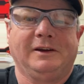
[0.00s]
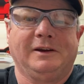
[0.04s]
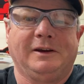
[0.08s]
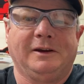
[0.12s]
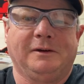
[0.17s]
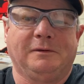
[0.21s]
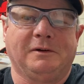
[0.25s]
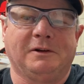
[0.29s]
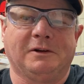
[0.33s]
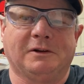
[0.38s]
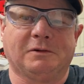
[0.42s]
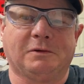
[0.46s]

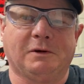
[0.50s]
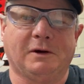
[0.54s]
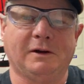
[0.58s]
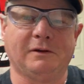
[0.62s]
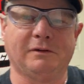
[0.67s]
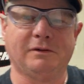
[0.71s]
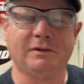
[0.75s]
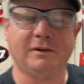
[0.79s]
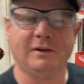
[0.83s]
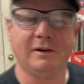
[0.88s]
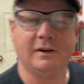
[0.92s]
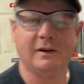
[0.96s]
Him and his
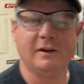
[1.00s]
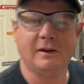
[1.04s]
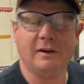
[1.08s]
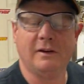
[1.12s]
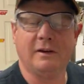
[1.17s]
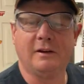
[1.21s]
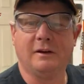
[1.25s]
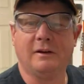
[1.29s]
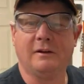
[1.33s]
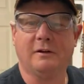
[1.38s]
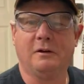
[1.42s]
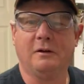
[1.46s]
wife.
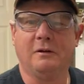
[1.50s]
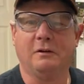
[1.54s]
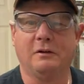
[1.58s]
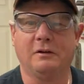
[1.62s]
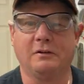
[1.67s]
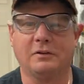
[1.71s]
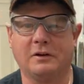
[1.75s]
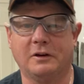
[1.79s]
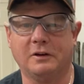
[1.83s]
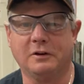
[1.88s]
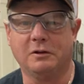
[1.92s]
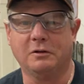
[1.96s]
And I
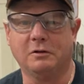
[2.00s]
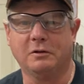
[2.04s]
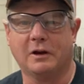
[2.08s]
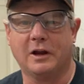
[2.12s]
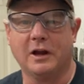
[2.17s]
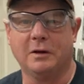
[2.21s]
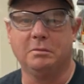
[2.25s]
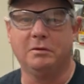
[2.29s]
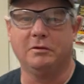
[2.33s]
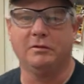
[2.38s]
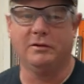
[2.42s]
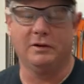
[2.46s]
was going to do a
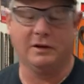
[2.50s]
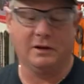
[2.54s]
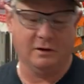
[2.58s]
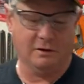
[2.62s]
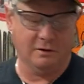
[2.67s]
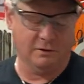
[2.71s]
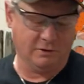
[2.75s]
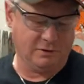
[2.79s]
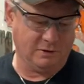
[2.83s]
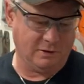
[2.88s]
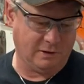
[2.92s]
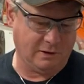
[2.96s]
couple of
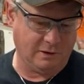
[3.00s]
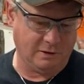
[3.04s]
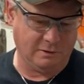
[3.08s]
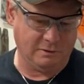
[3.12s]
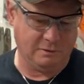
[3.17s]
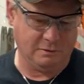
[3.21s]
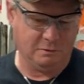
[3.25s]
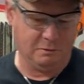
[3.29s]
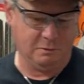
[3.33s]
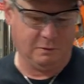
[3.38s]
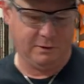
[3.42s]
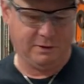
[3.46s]

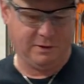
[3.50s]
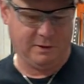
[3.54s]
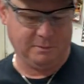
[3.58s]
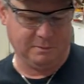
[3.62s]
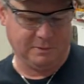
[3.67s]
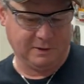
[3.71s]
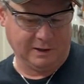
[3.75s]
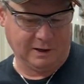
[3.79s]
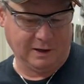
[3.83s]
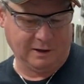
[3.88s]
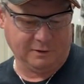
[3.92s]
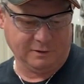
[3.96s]
videos with them
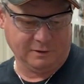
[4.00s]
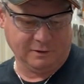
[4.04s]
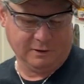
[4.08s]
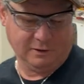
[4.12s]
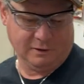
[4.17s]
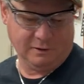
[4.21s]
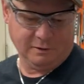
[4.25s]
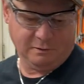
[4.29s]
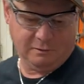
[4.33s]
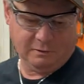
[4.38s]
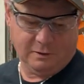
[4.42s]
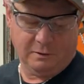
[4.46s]
together
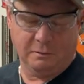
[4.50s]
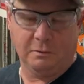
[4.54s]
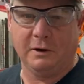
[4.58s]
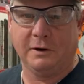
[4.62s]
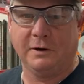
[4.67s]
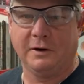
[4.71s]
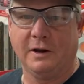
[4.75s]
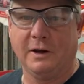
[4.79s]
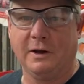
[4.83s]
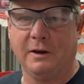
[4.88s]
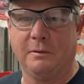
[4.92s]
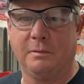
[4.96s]
here
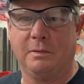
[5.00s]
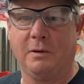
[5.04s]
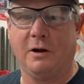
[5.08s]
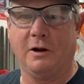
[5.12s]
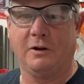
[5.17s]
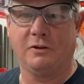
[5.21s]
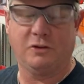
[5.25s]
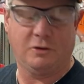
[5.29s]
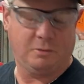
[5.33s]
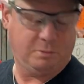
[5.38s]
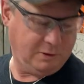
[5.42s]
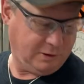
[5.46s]
one day,
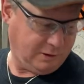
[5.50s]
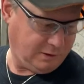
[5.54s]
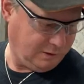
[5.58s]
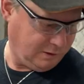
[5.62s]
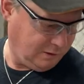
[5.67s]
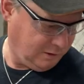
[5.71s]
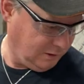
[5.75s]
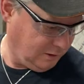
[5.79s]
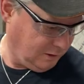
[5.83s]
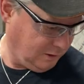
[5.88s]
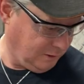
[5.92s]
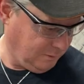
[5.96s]
possibly.
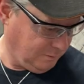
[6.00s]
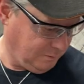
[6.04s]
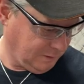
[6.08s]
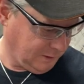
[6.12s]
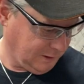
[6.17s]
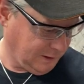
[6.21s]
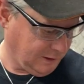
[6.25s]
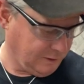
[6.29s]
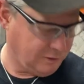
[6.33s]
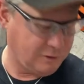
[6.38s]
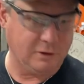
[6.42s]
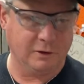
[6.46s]
But
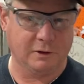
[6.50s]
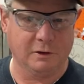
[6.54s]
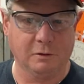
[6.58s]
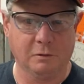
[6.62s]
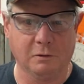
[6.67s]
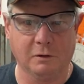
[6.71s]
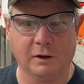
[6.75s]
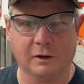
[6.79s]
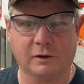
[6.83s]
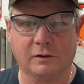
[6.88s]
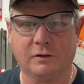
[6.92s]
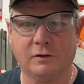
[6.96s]
that's in the
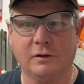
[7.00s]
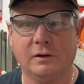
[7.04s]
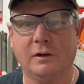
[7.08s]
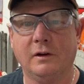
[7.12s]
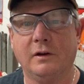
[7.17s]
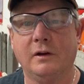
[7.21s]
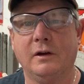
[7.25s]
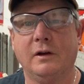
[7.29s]
works.